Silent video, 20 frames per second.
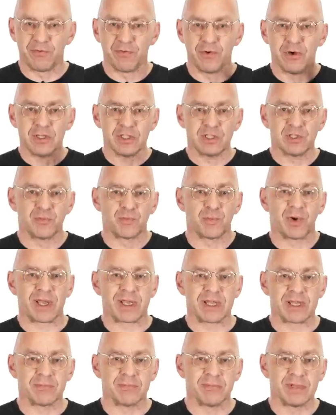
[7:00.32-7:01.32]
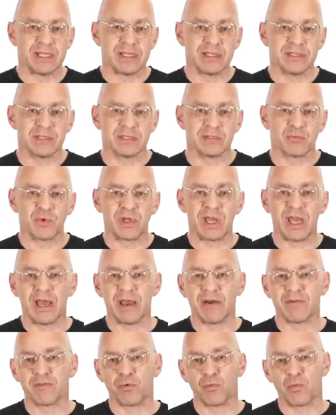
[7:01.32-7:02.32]
first bracket means we
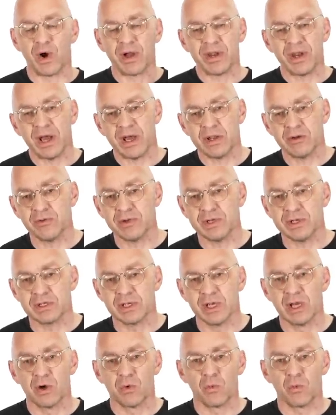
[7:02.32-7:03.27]
have 100